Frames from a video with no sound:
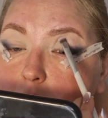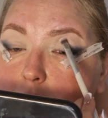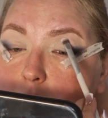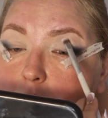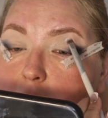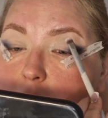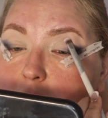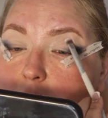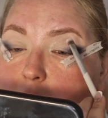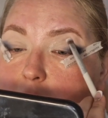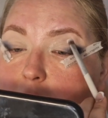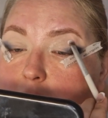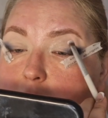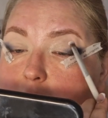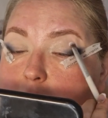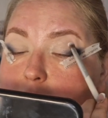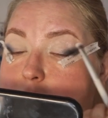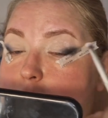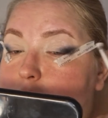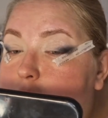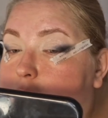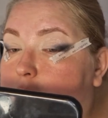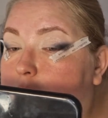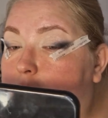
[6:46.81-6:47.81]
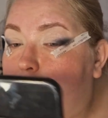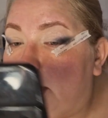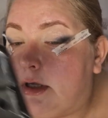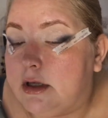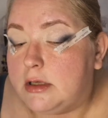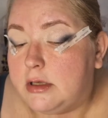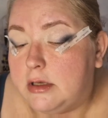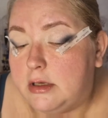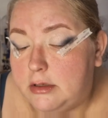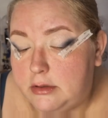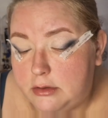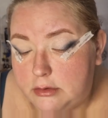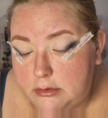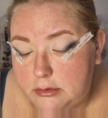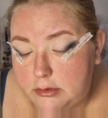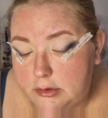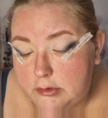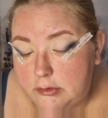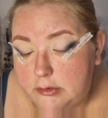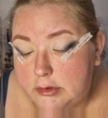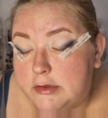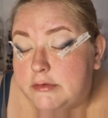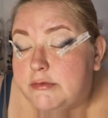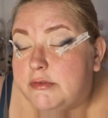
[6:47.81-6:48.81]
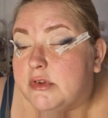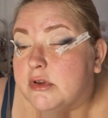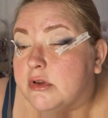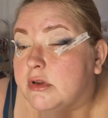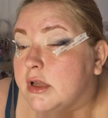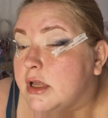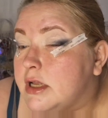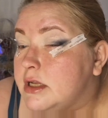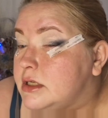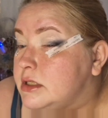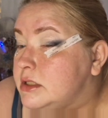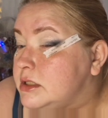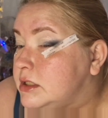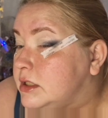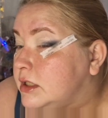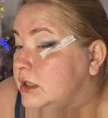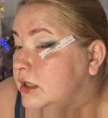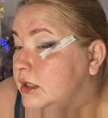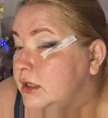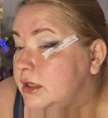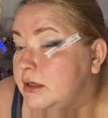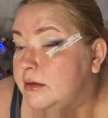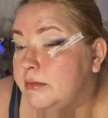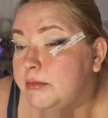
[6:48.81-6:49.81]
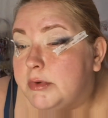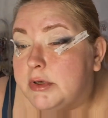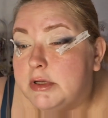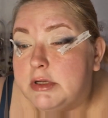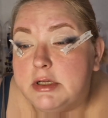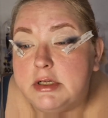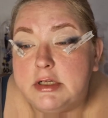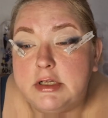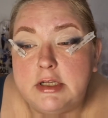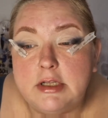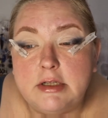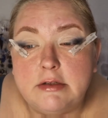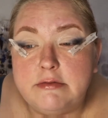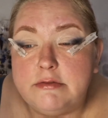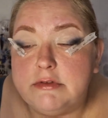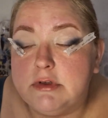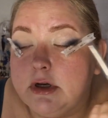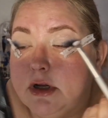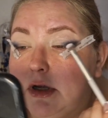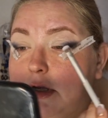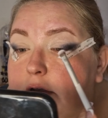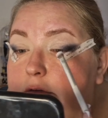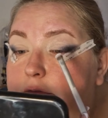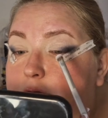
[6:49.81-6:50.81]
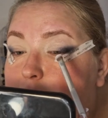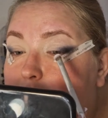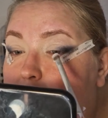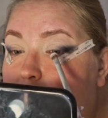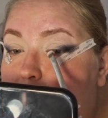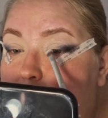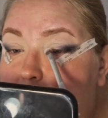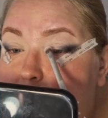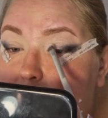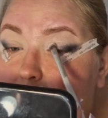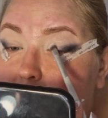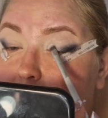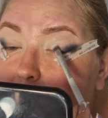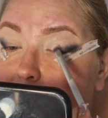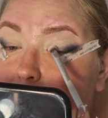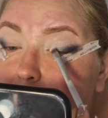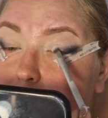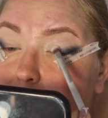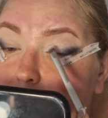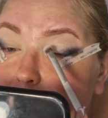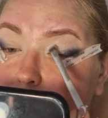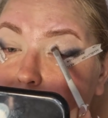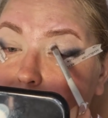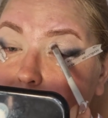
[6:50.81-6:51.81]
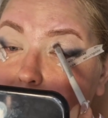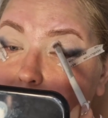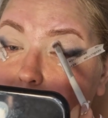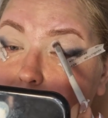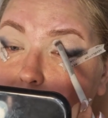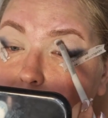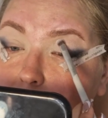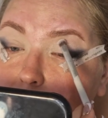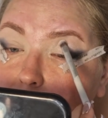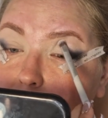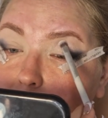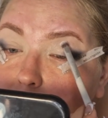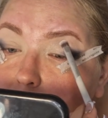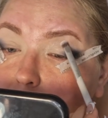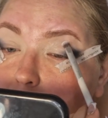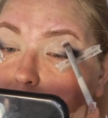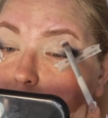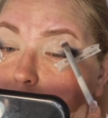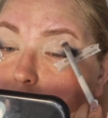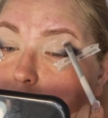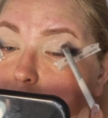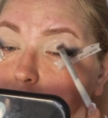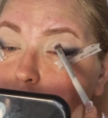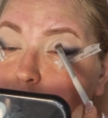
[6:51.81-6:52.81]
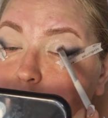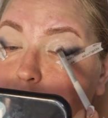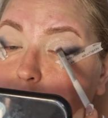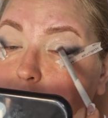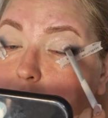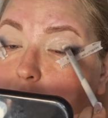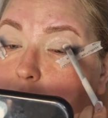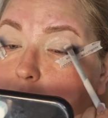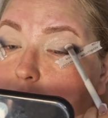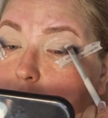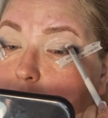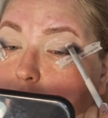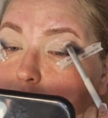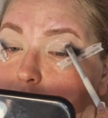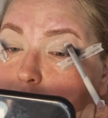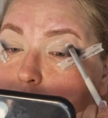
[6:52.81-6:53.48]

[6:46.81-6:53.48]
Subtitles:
but it gives like, I don't know if you can see it, but it gives like very nice sparkle